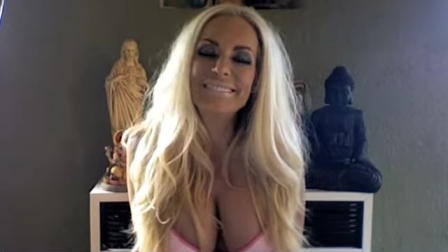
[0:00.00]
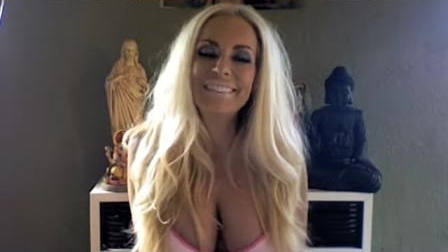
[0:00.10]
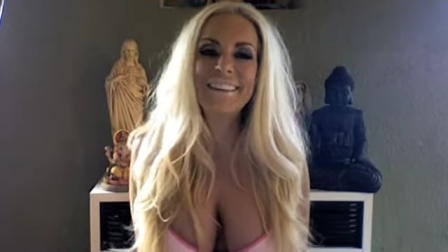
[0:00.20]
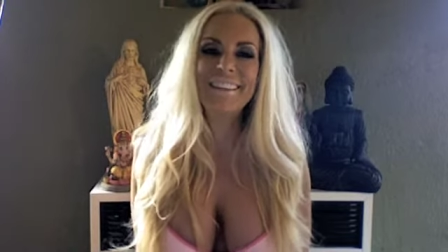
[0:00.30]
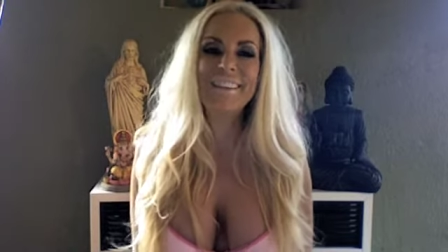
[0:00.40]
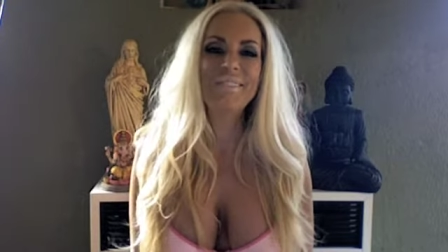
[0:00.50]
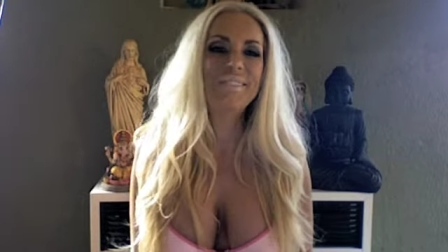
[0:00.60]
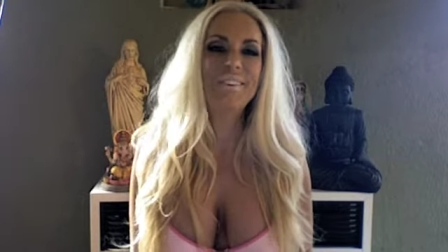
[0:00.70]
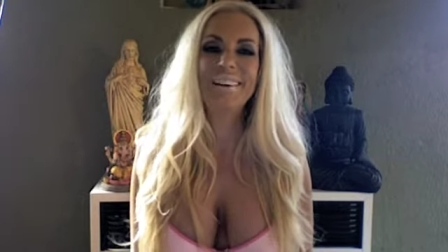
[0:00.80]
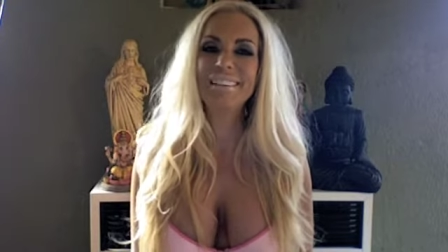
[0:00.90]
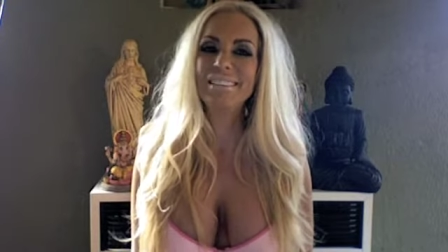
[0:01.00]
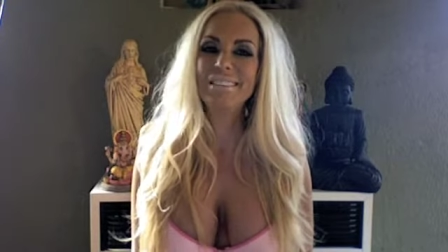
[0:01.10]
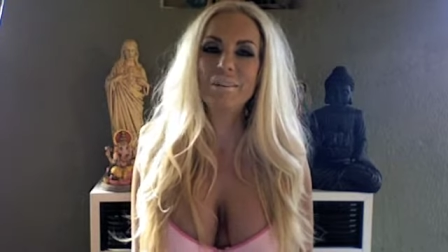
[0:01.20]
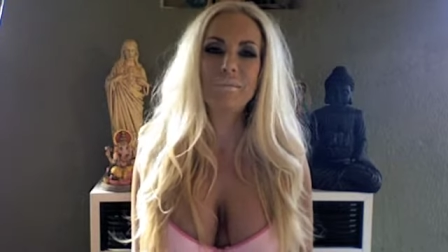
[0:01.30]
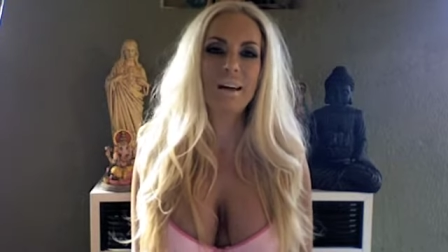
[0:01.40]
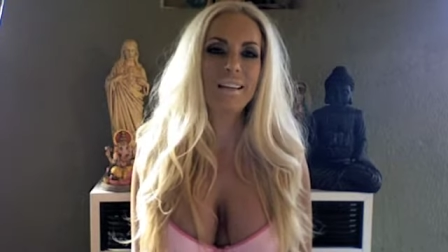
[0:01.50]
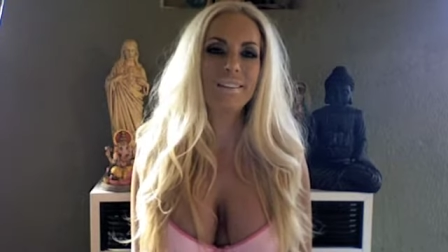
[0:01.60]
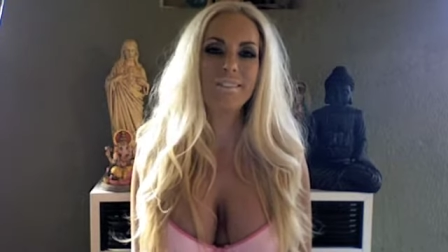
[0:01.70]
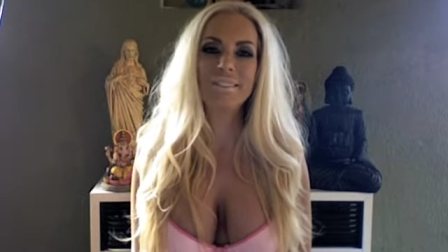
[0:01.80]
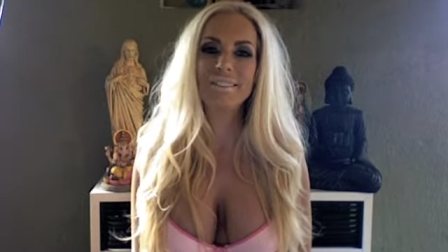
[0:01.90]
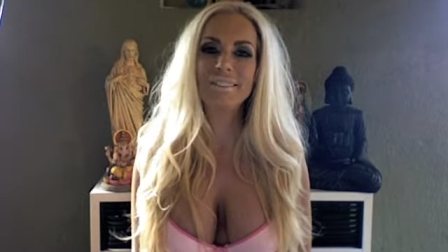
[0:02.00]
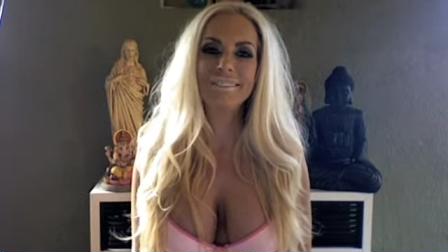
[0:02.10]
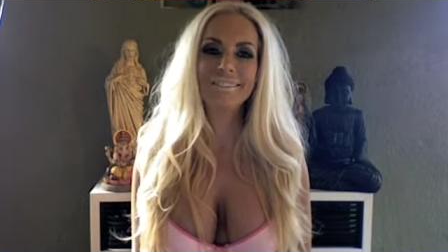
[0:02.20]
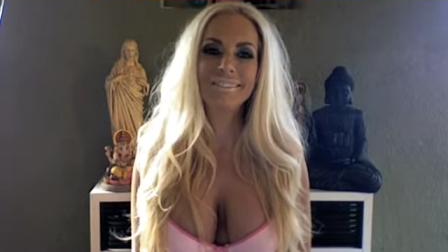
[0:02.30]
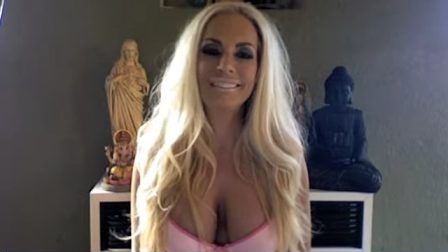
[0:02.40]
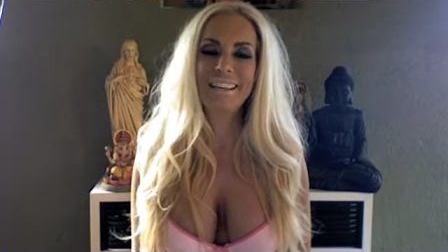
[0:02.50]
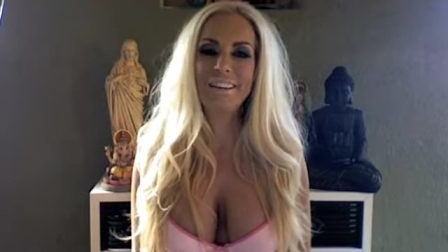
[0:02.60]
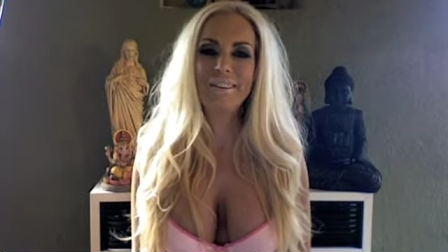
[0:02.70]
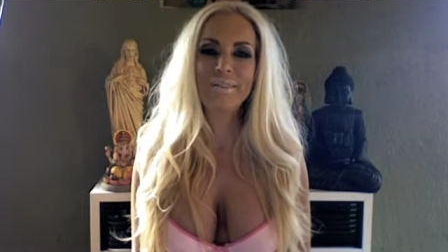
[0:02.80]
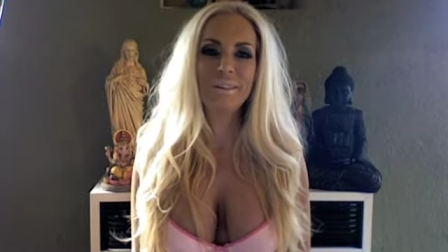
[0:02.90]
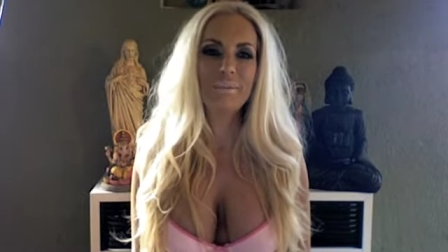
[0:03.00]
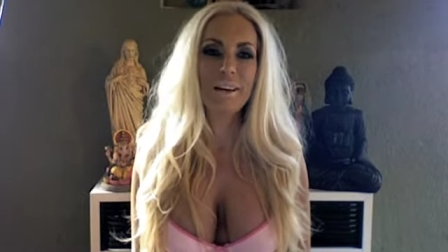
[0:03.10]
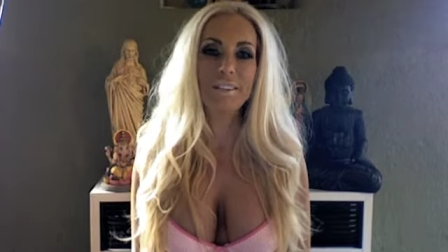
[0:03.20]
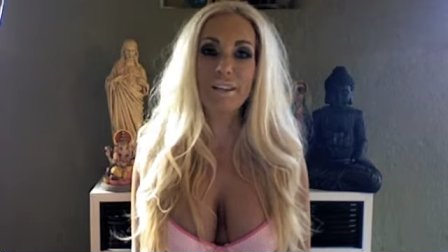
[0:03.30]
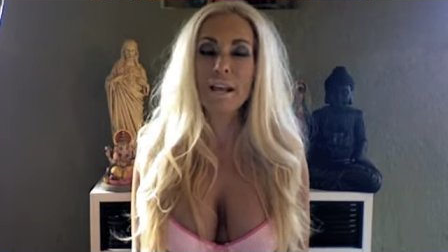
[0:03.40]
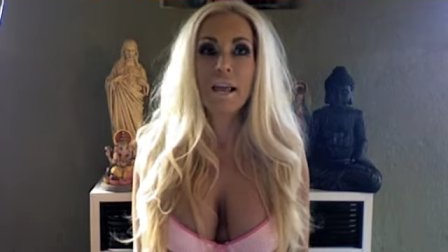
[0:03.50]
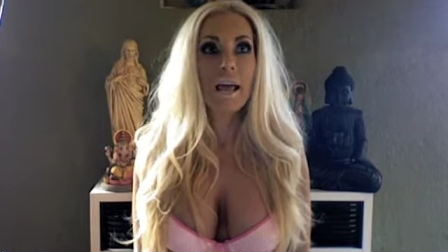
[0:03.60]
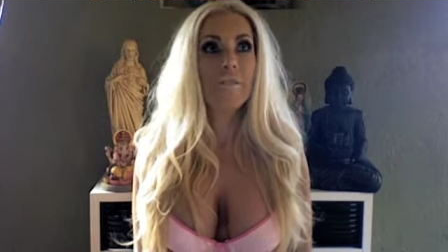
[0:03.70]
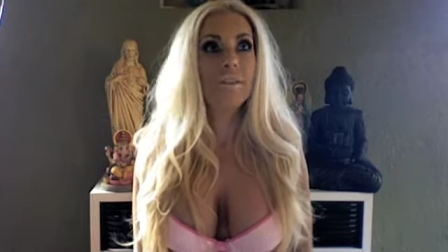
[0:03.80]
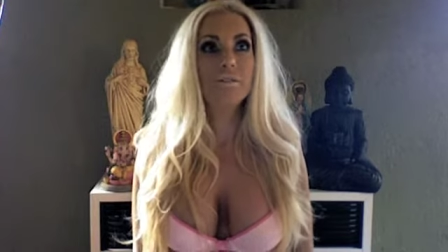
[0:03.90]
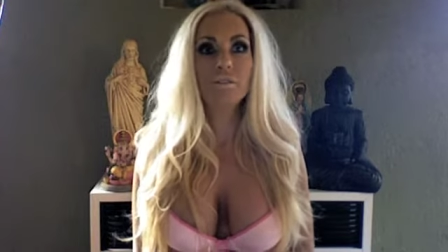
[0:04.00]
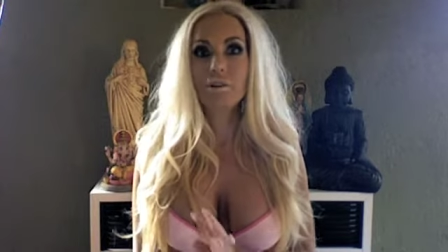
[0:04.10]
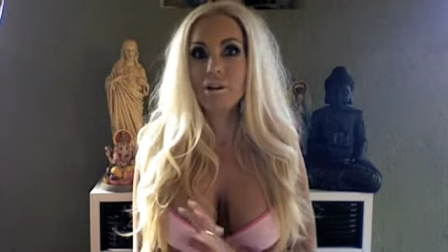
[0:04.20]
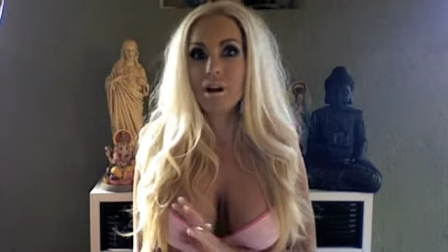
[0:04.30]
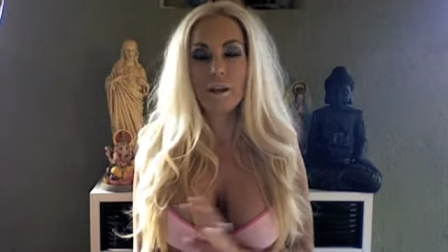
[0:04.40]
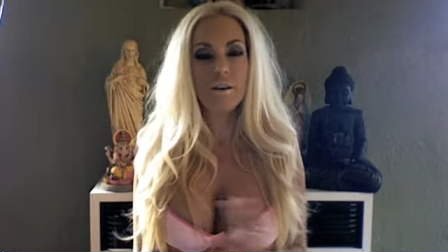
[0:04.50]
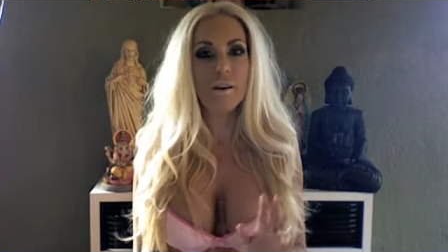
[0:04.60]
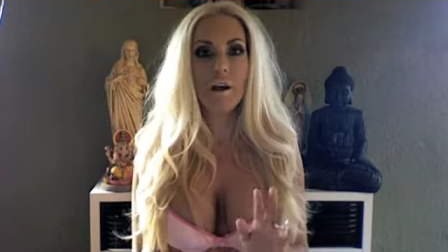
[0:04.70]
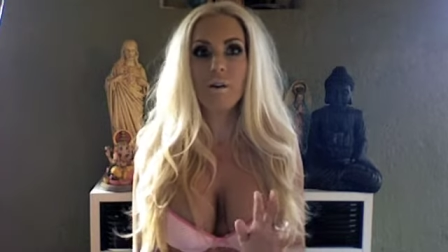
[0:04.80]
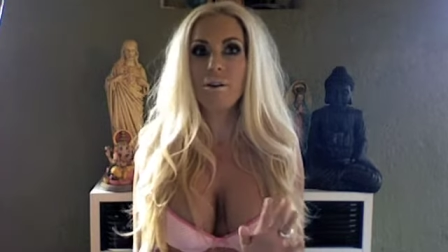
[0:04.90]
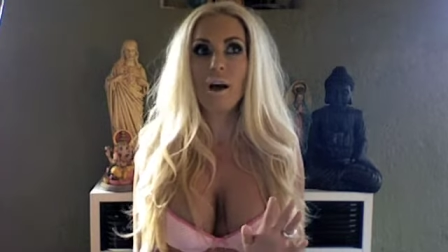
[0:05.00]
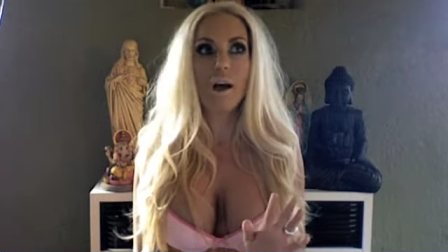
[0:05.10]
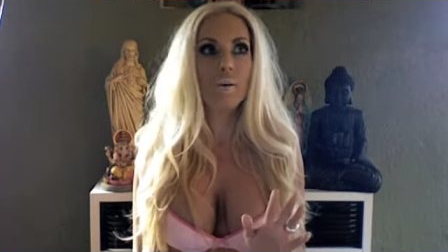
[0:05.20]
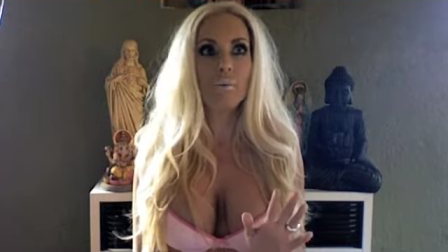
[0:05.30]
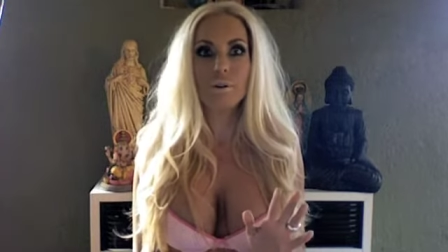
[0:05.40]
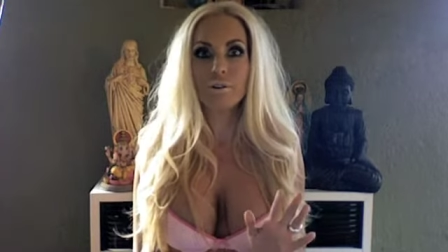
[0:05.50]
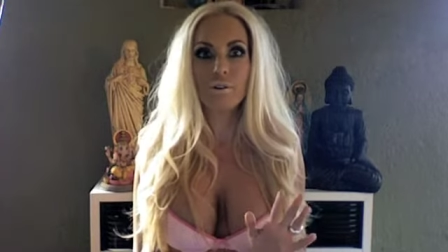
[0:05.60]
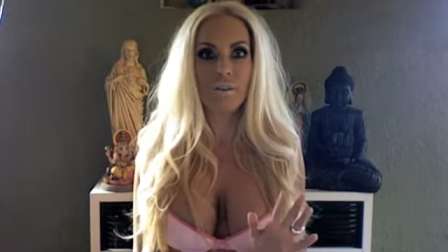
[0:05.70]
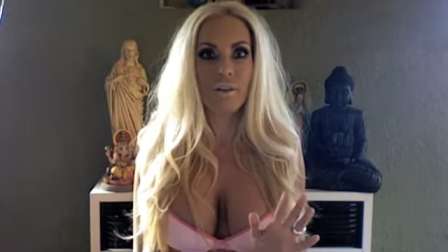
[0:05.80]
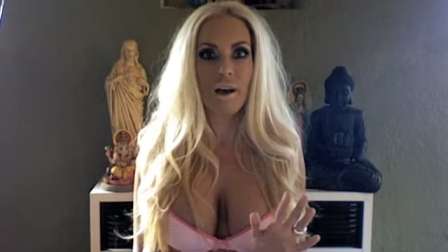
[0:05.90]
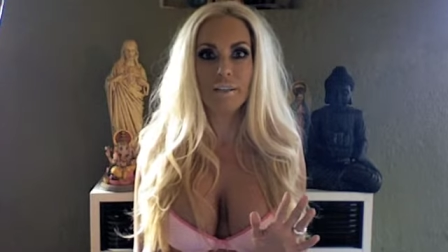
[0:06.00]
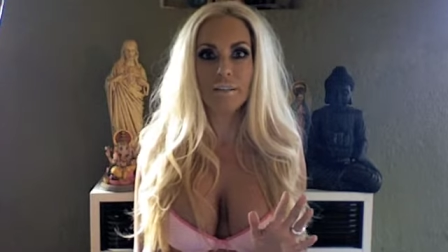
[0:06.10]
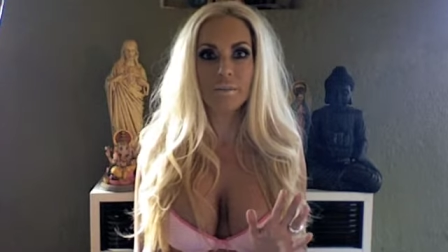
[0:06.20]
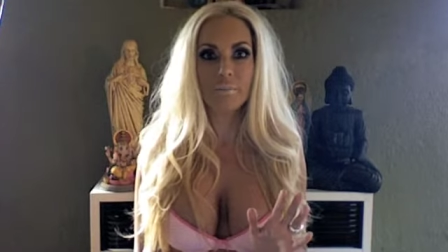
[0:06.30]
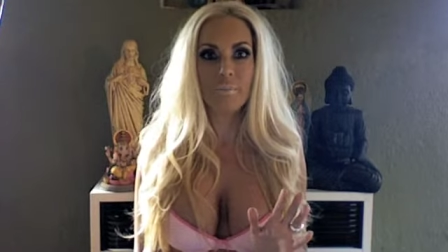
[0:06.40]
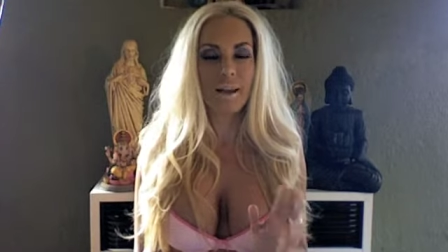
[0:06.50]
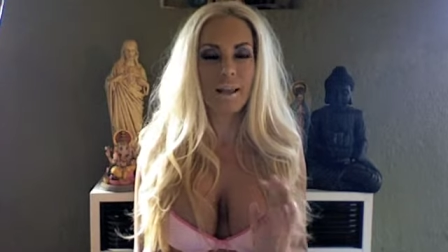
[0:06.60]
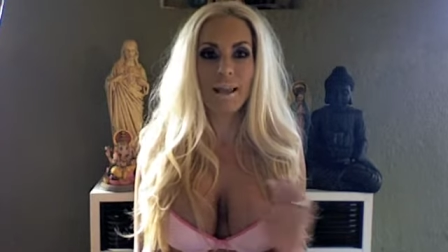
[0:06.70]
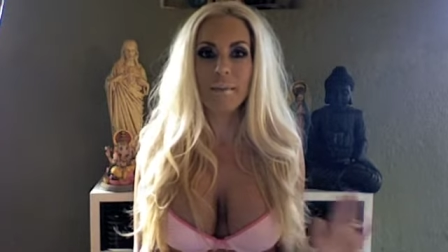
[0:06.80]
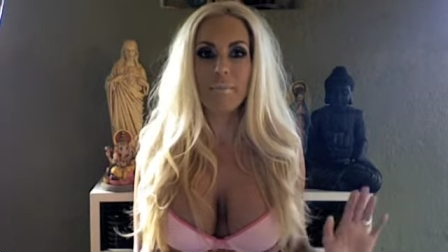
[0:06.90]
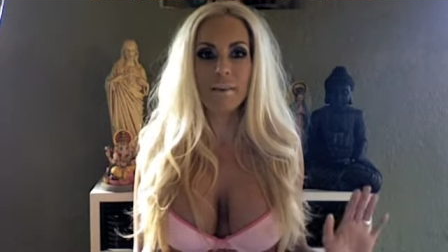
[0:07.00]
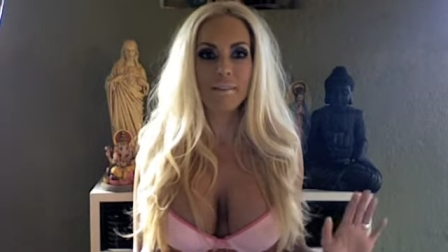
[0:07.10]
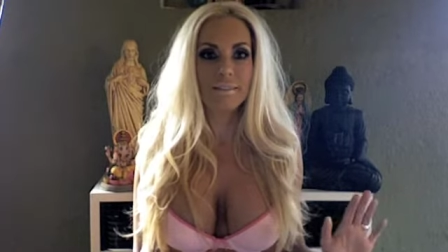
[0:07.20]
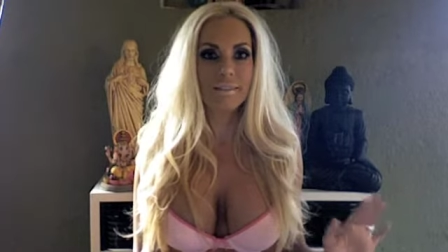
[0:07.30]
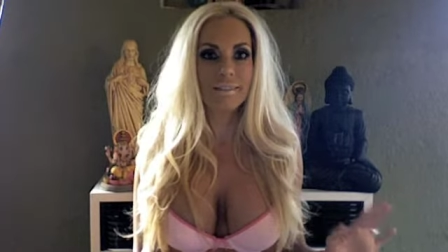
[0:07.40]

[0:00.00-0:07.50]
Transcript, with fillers: I love you guys so much. Thank you so much. And these are not original thoughts by any means.